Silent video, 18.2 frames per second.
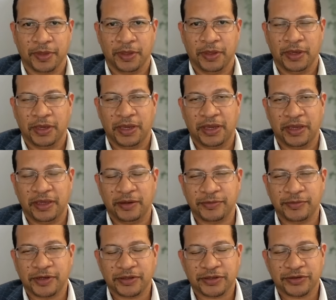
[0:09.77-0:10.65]
I am
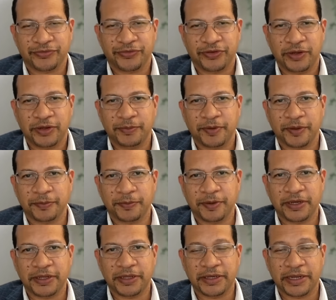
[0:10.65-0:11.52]
Dr. Philip
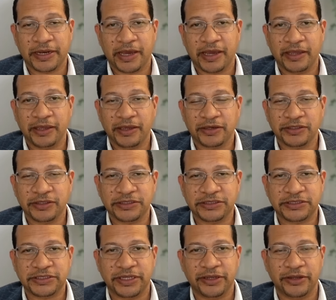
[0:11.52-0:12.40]
McMillan, and I
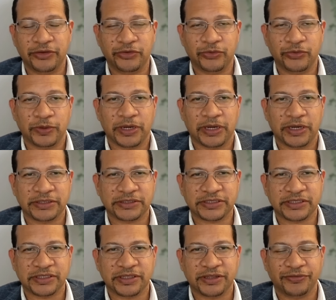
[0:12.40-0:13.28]
continue to
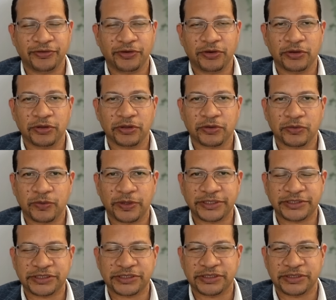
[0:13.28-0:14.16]
ask difficult
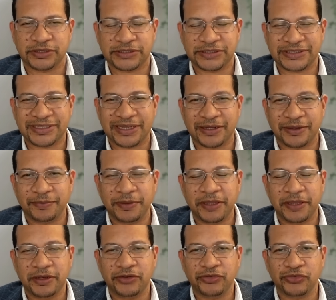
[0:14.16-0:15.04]
questions that
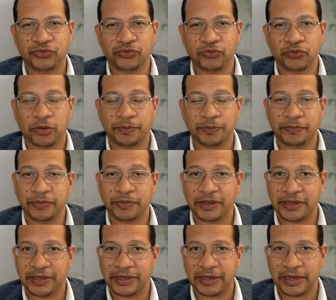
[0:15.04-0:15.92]
may disrupt
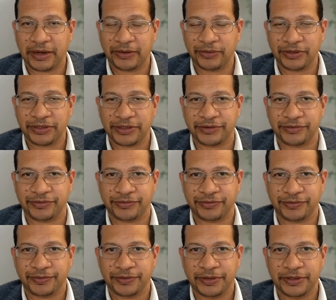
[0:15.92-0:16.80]
the narrative.
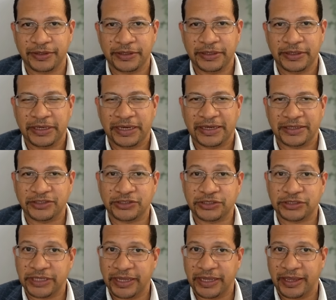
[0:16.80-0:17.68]

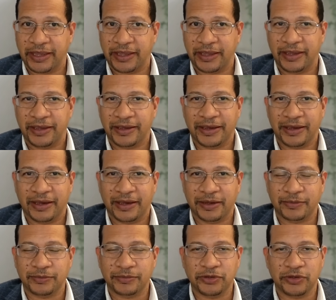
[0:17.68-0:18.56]
And today,
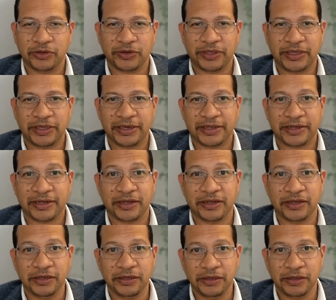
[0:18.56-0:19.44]
I'm looking at
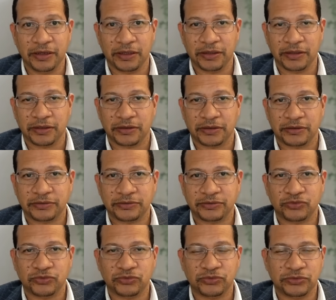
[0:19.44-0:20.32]
another
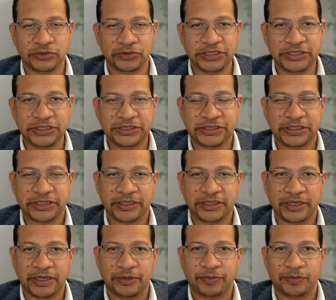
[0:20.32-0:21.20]

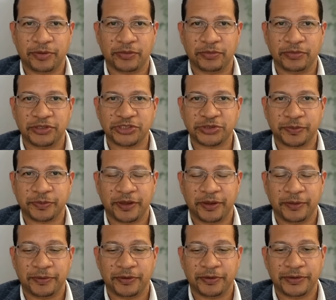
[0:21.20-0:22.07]
recently published
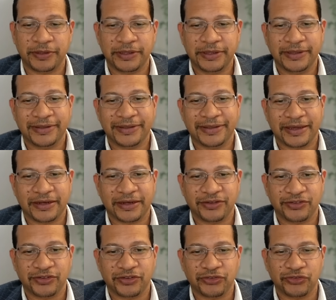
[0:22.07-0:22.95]
paper that
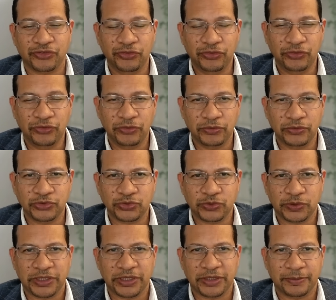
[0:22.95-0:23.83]
is, as
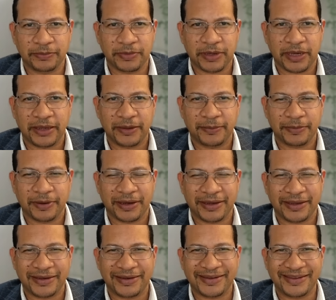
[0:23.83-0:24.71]
usual in my
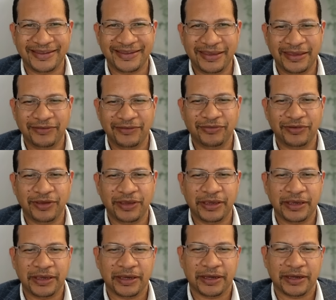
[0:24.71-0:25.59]
mind,
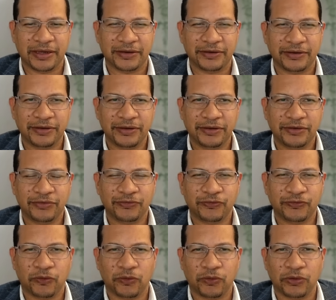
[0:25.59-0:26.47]
giving a
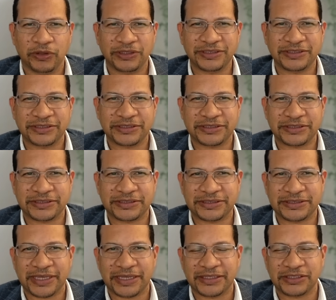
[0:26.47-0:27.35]
false
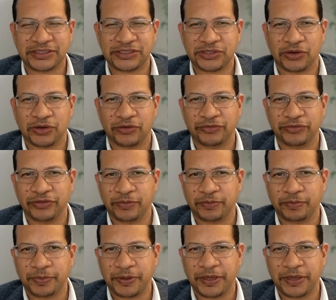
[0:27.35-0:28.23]
sense of
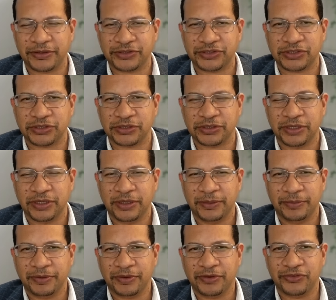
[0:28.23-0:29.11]
the picture
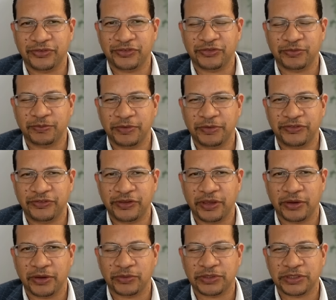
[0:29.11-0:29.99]
because it's
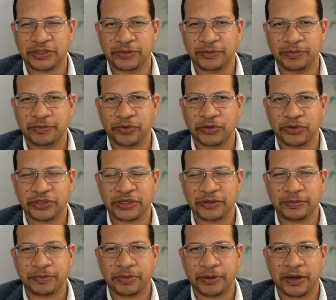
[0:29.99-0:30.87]
missing out an
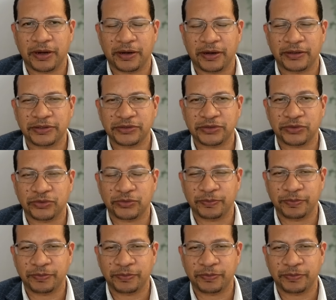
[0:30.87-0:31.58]
important part or